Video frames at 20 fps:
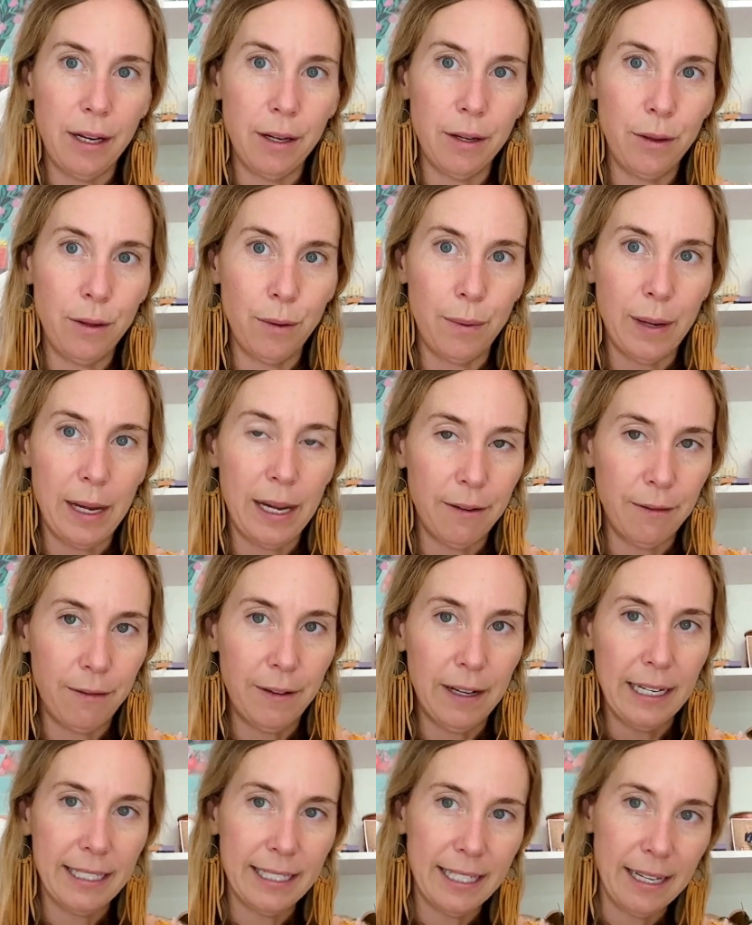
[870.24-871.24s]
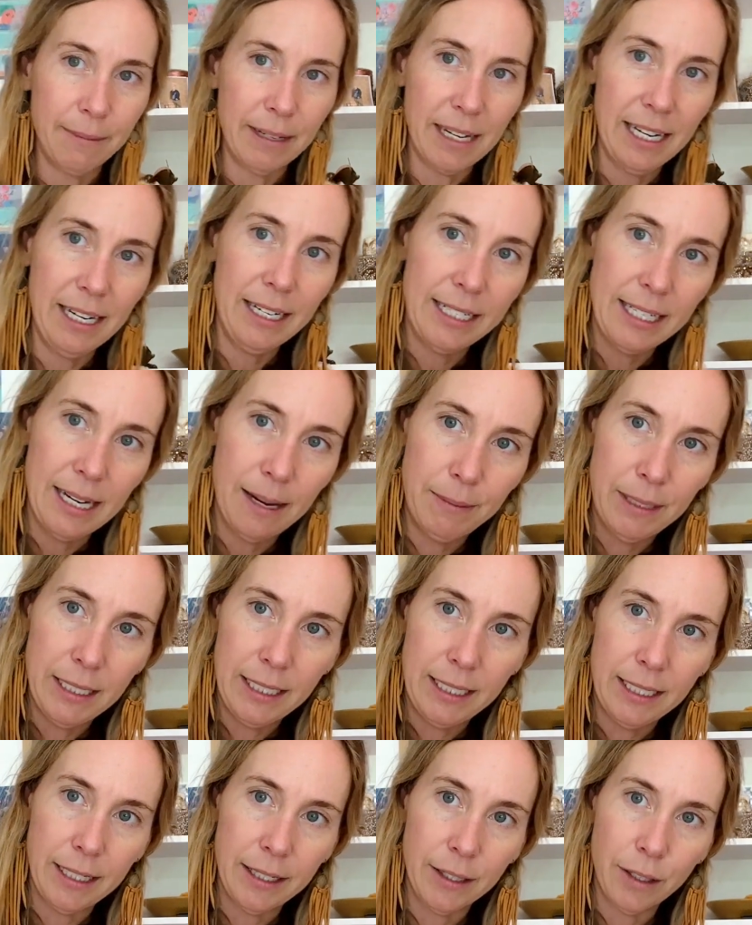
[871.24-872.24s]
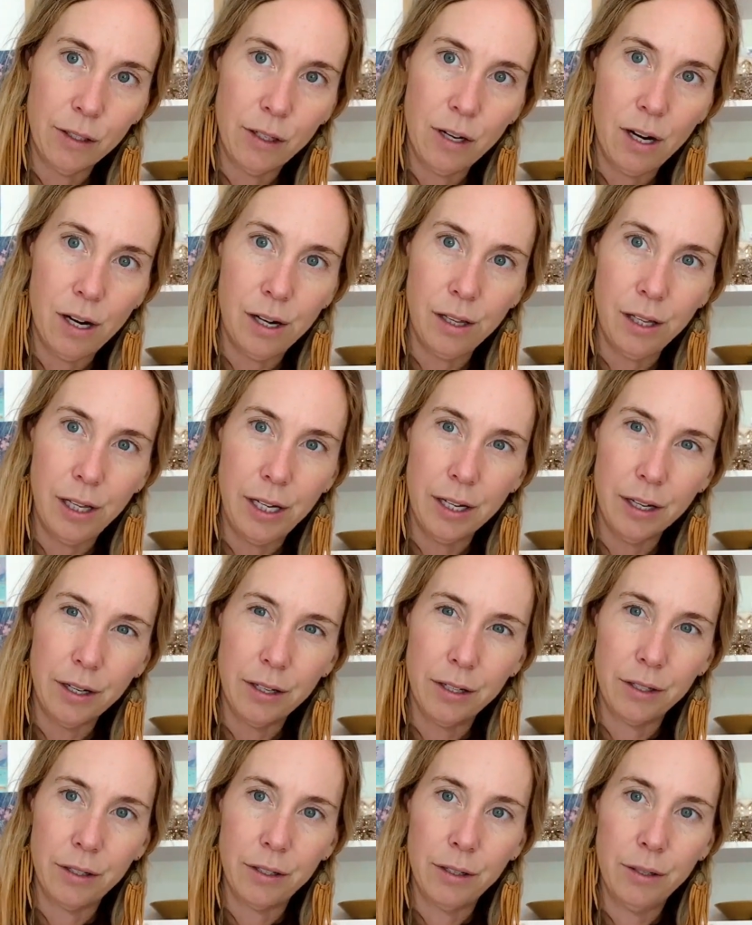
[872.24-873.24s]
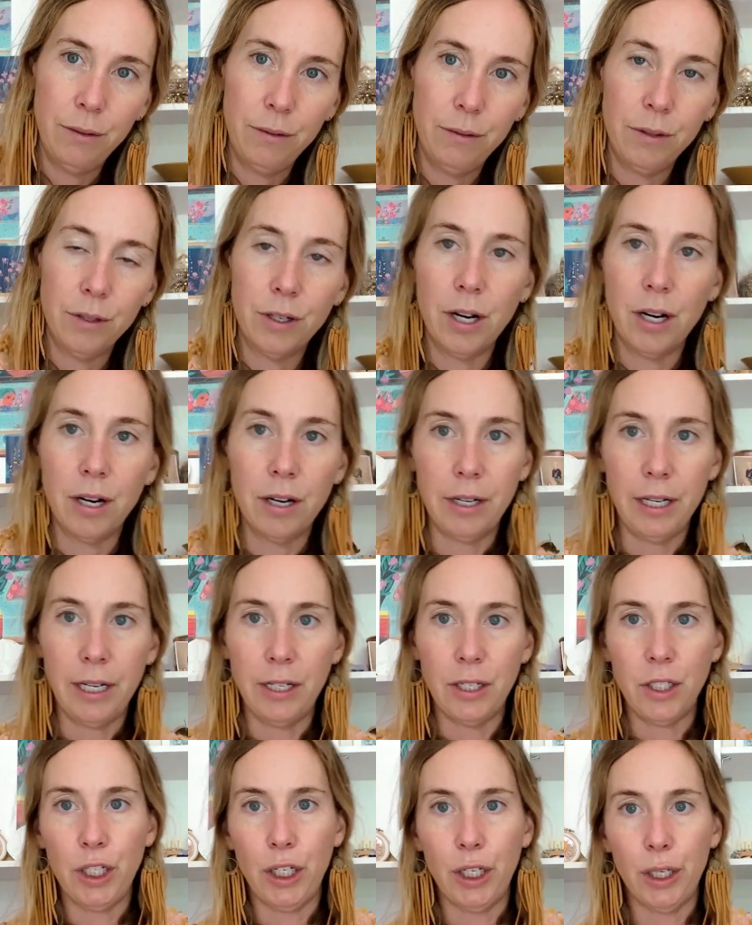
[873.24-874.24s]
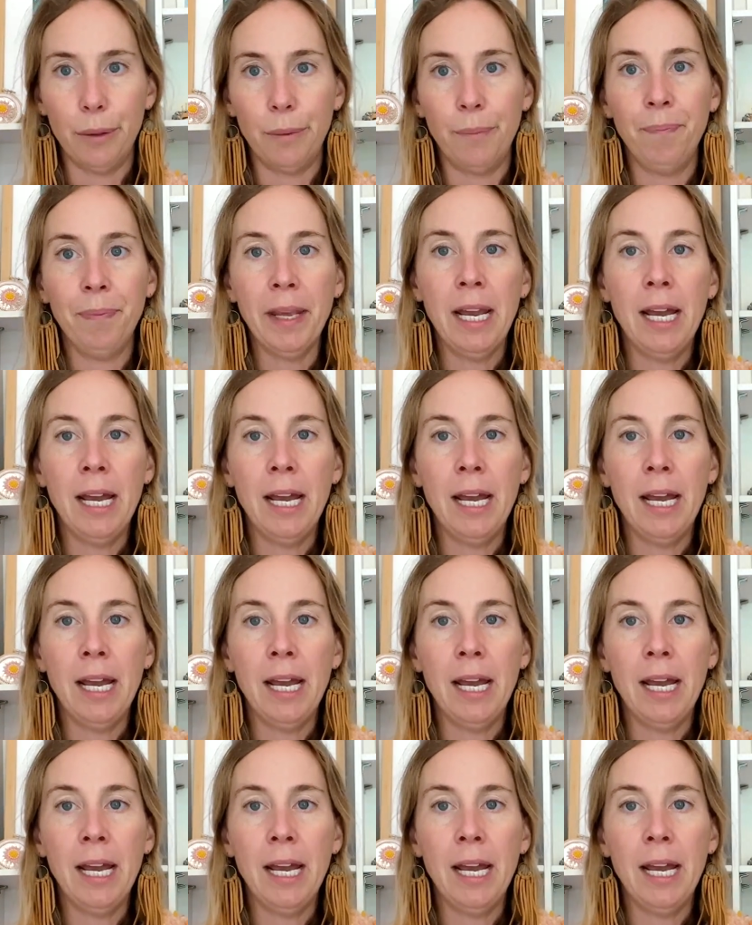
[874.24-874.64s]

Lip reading: in the way it fits. I'm kind of tempted to call it a cocoon Cardi too.